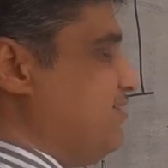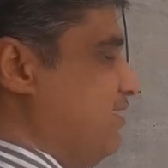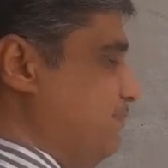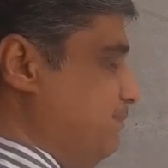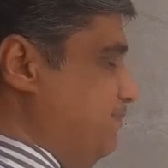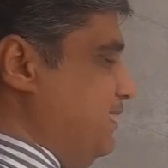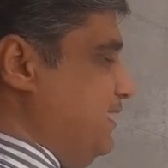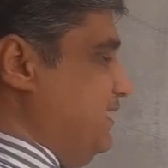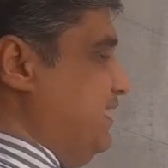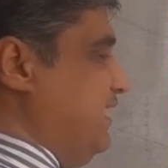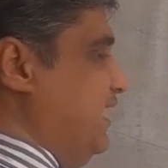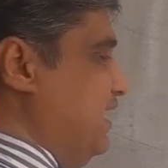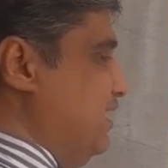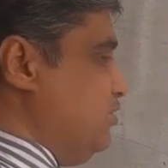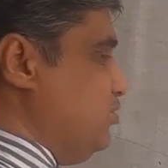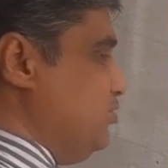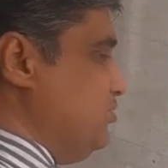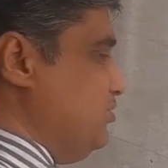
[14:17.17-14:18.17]
topple
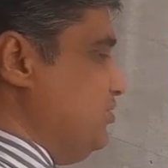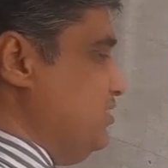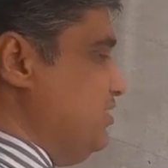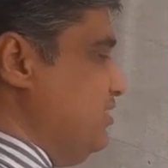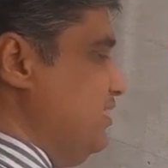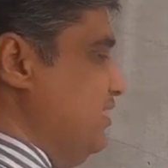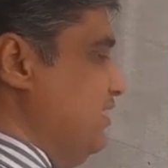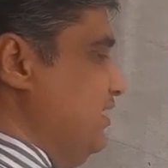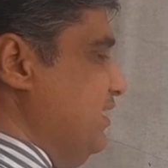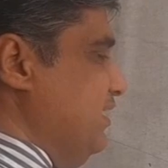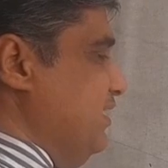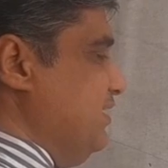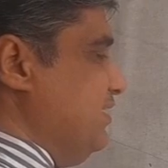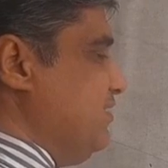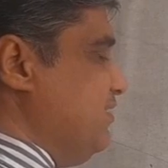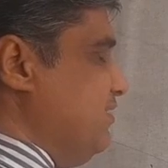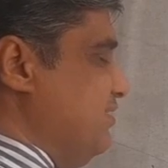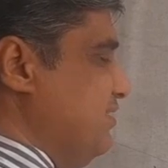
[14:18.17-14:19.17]
down,
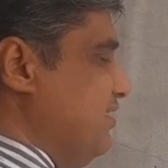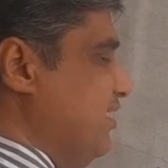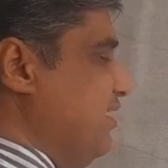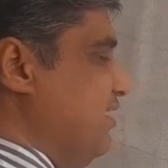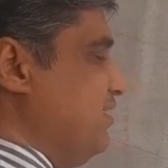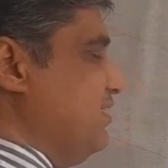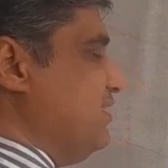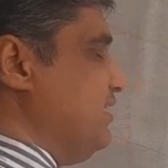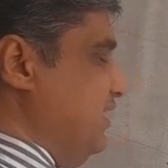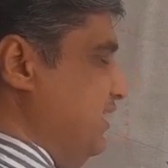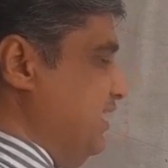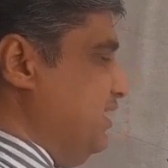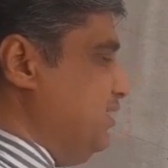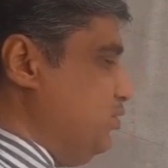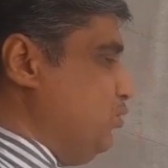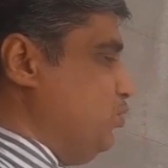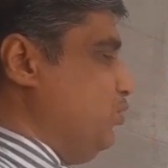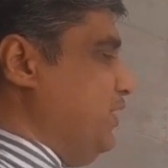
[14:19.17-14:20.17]
not
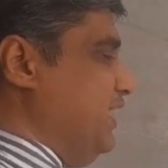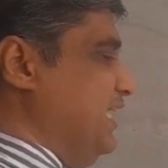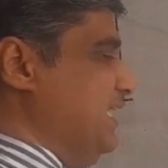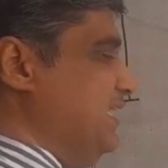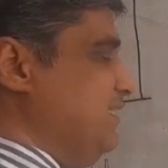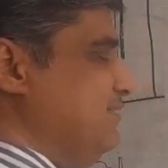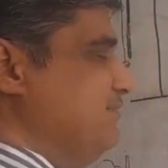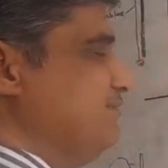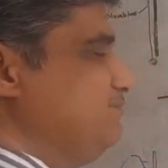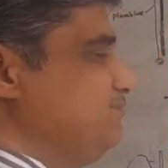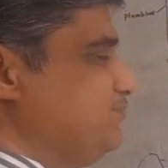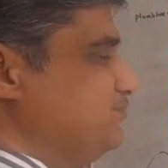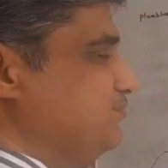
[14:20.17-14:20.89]
it will